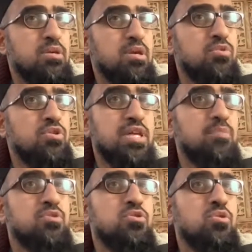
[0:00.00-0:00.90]
Yeah, we need
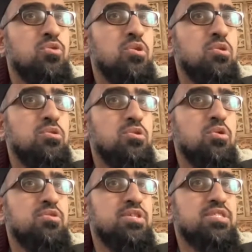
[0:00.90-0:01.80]
time to do
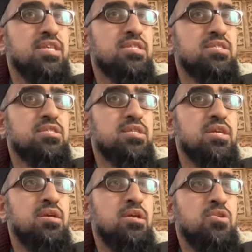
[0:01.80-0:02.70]
all these things, isn't it?